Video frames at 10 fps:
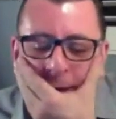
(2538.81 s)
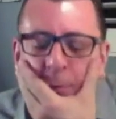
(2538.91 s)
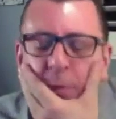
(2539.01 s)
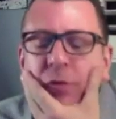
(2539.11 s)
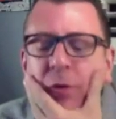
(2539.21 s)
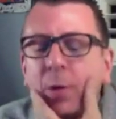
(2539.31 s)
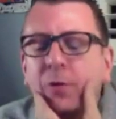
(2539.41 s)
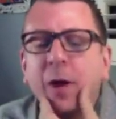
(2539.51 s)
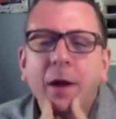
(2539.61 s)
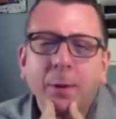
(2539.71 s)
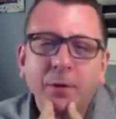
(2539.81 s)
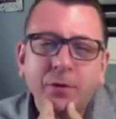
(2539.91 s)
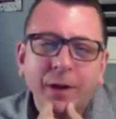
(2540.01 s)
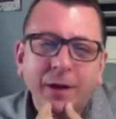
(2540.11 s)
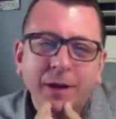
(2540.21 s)
and he was so excited
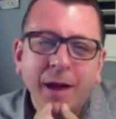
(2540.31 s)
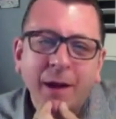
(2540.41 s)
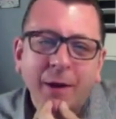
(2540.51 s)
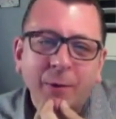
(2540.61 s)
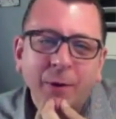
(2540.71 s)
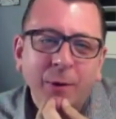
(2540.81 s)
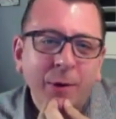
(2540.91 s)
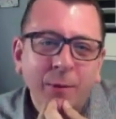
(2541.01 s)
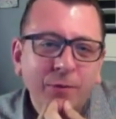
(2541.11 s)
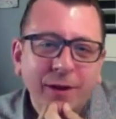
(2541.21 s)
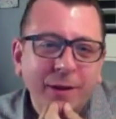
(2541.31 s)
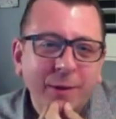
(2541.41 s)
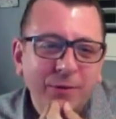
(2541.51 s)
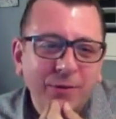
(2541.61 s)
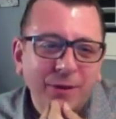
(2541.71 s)
about seeing a kangaroo, and it was like
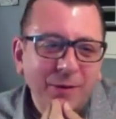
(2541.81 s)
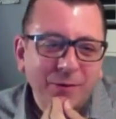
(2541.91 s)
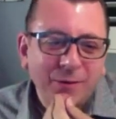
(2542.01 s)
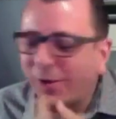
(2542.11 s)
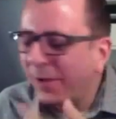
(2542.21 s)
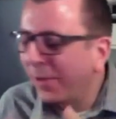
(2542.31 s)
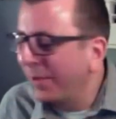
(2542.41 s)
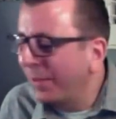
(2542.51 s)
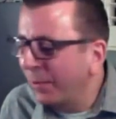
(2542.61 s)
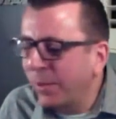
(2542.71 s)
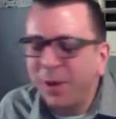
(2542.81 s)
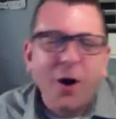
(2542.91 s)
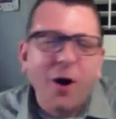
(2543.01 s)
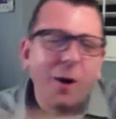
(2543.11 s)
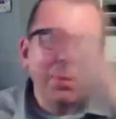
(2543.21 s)
he just like they
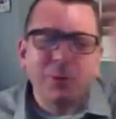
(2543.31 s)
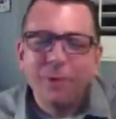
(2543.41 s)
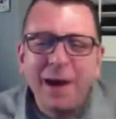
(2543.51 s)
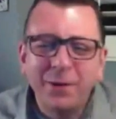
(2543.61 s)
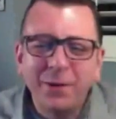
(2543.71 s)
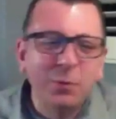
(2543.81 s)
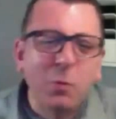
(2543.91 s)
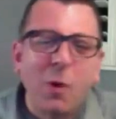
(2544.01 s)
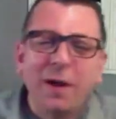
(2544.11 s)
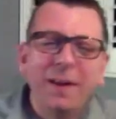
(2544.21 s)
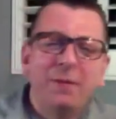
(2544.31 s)
hop around. It was wild.